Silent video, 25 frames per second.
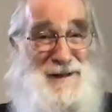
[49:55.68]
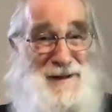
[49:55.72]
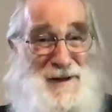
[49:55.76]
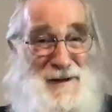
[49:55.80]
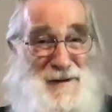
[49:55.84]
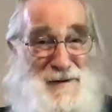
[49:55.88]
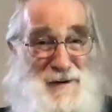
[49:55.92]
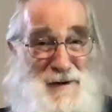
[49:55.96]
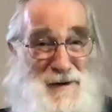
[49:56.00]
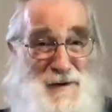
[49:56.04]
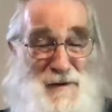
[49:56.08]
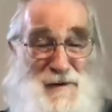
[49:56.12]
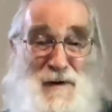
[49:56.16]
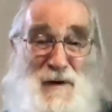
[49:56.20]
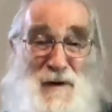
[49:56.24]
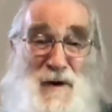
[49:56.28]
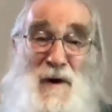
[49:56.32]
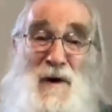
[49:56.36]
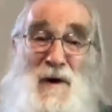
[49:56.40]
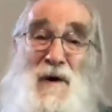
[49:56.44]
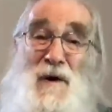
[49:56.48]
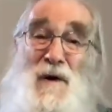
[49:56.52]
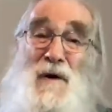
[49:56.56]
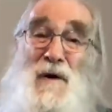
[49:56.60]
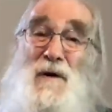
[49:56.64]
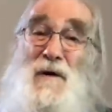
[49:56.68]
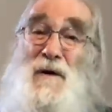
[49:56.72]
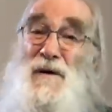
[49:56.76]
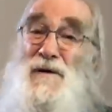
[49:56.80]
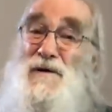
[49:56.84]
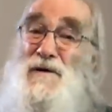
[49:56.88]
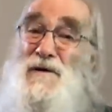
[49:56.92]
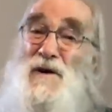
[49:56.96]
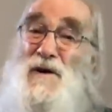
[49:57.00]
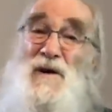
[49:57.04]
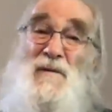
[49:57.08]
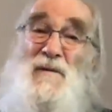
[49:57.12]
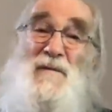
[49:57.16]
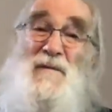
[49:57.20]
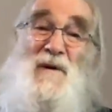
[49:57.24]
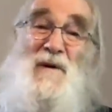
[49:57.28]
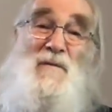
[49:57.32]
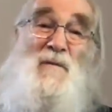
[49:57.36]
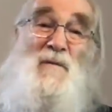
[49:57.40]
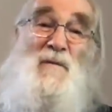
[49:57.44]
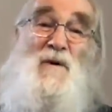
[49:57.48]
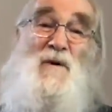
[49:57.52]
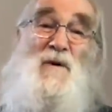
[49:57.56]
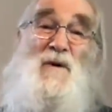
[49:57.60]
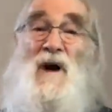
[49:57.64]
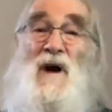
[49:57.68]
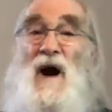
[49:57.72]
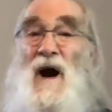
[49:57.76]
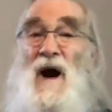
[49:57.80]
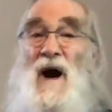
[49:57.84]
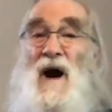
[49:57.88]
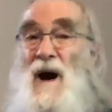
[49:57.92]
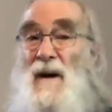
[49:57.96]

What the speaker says: the truth, or it's going to be more